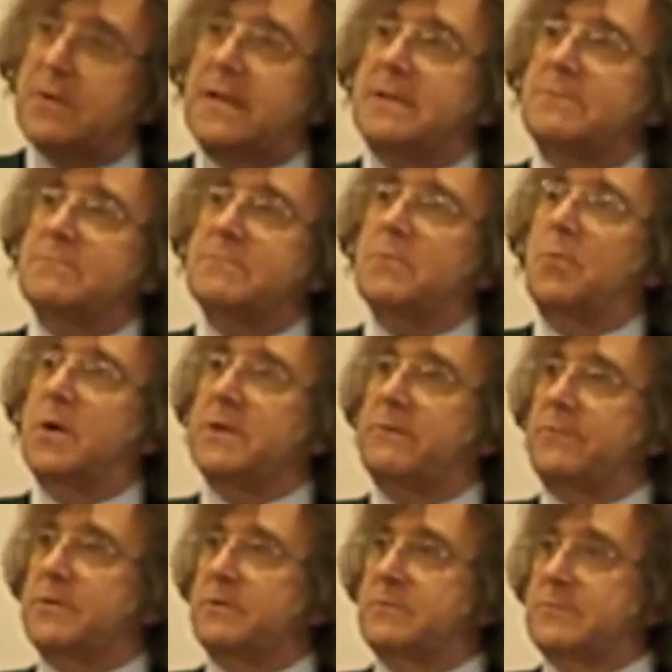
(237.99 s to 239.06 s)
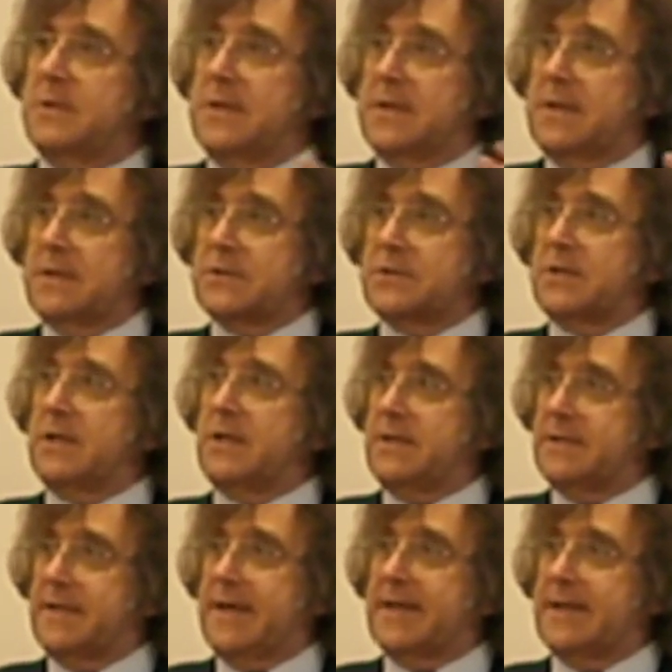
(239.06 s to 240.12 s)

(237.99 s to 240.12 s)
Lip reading: and one of the studies